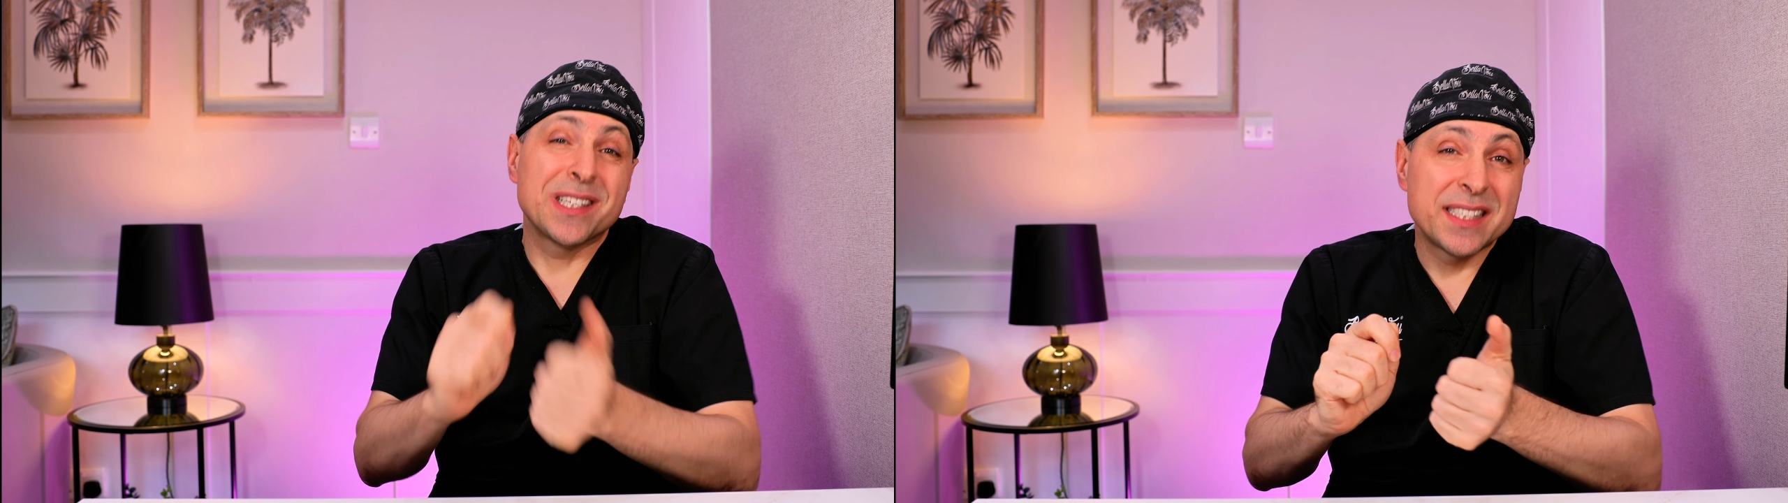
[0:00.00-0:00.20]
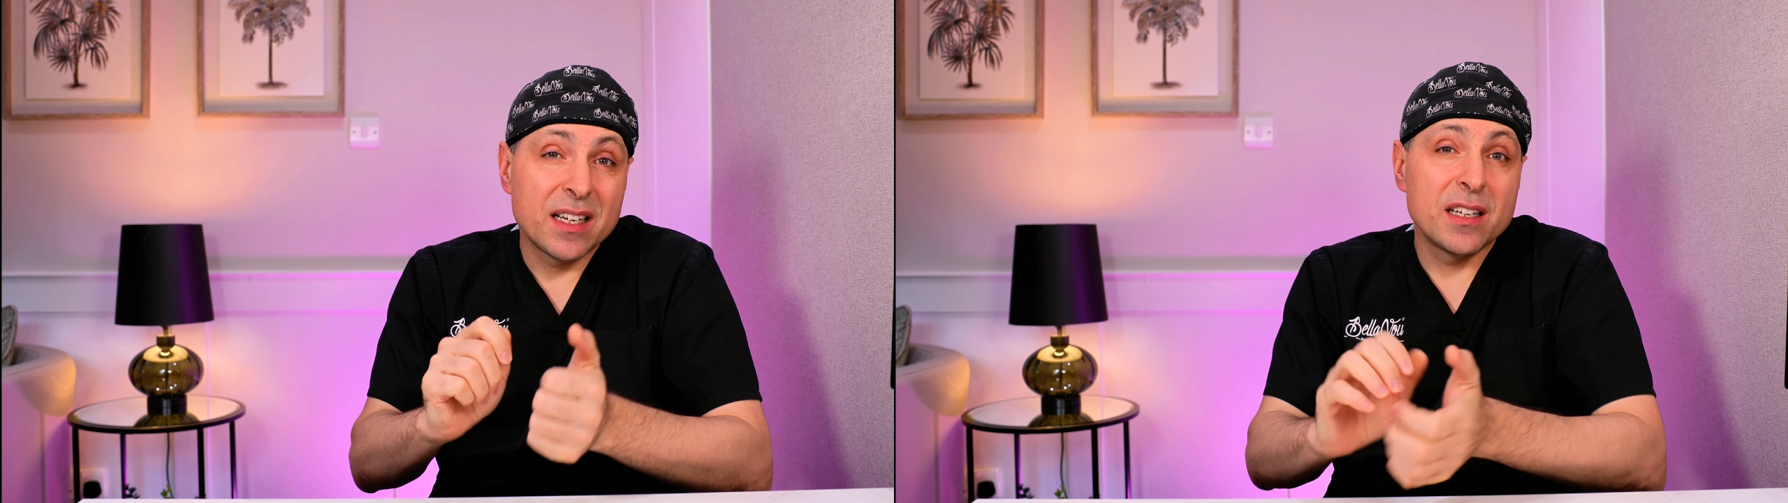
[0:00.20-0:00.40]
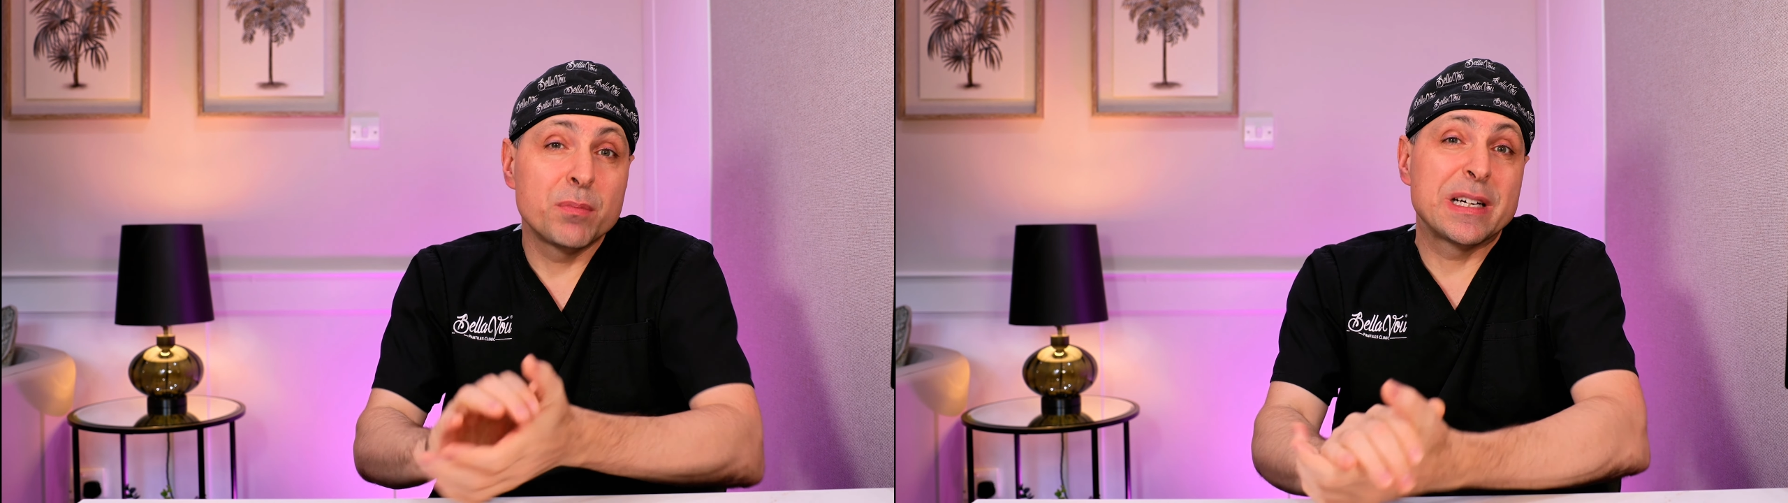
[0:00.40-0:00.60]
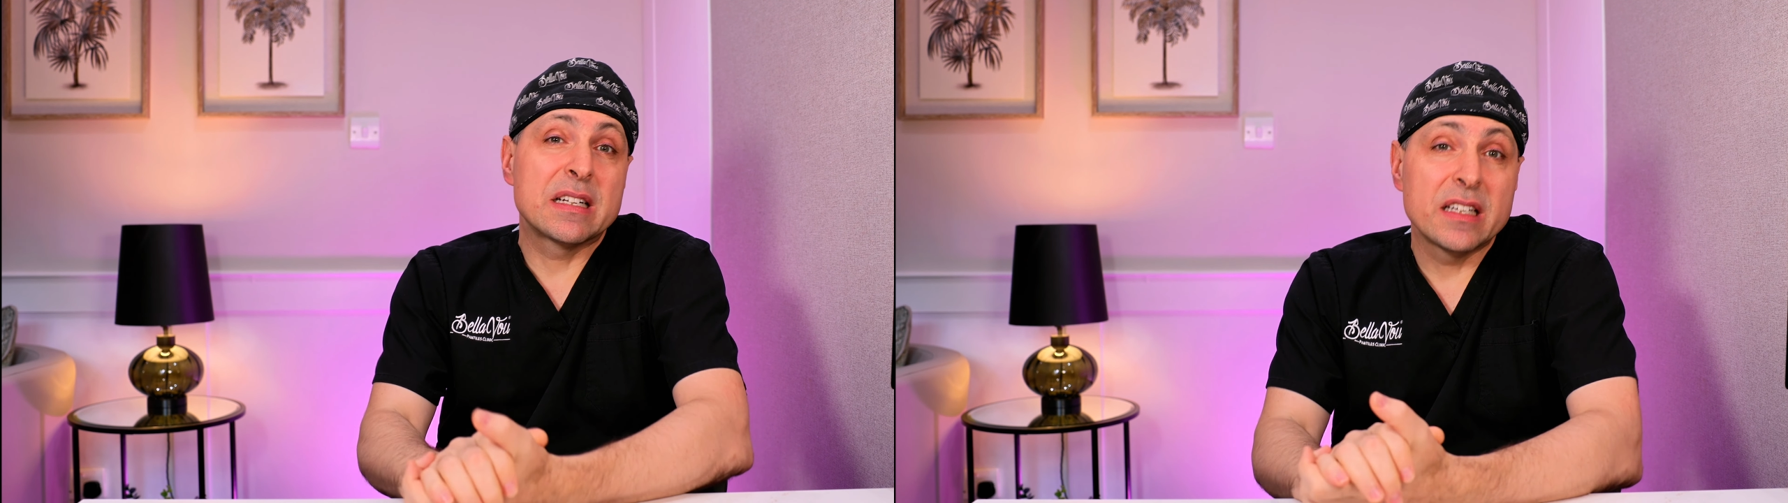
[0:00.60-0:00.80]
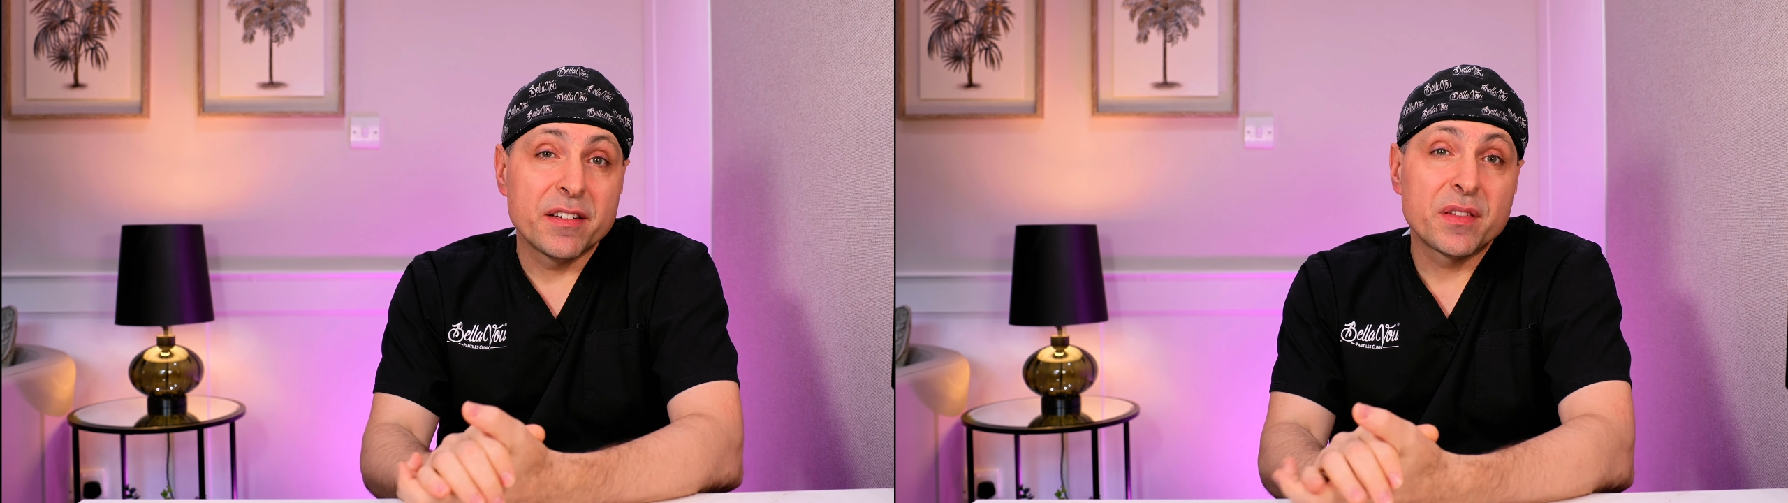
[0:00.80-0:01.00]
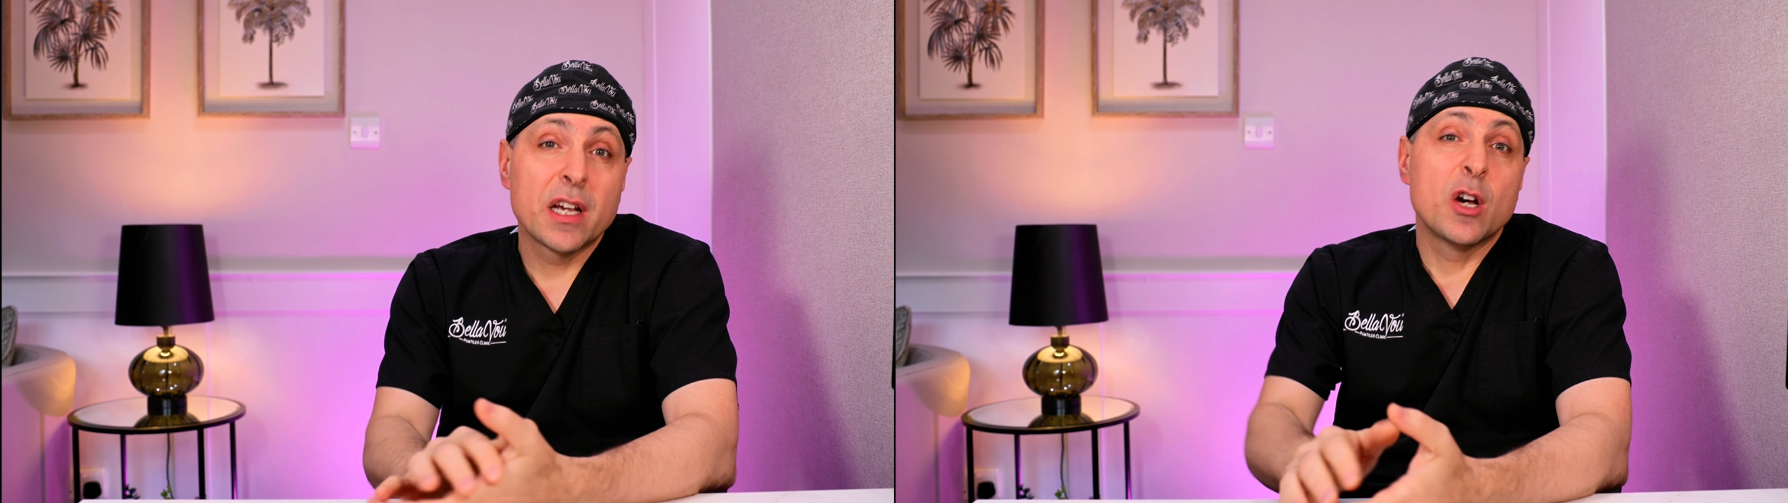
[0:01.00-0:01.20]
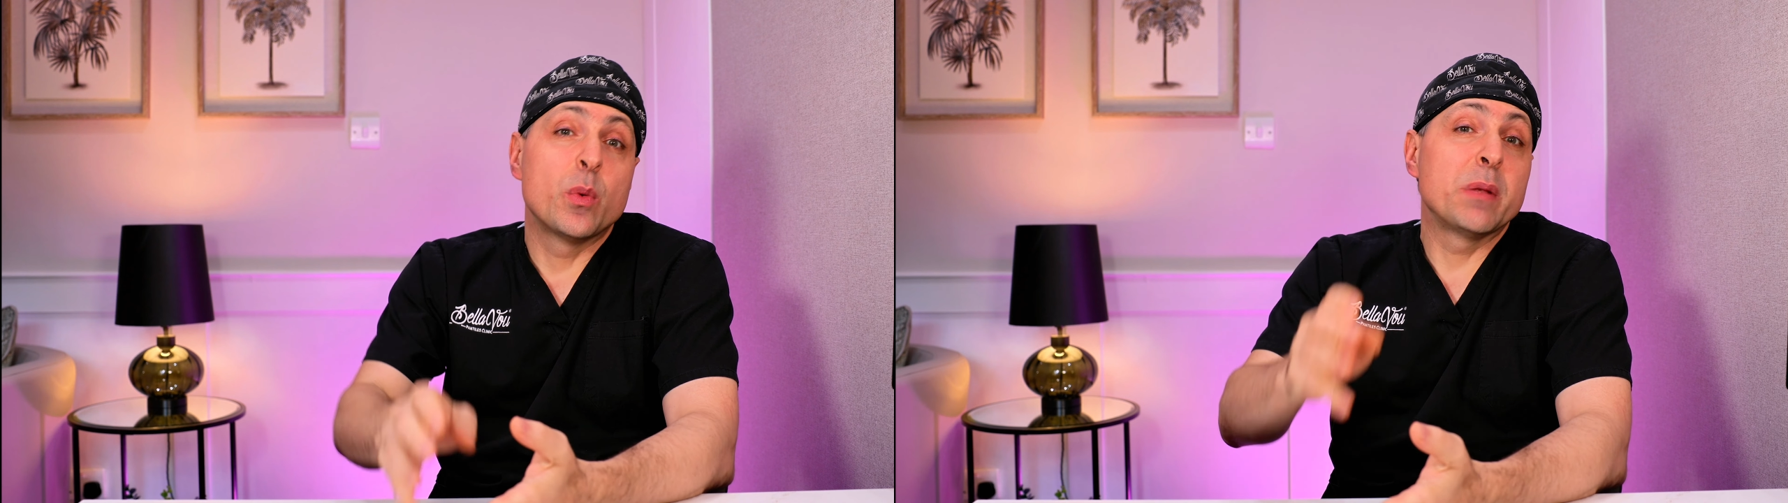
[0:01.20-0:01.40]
Brazilian butt lift,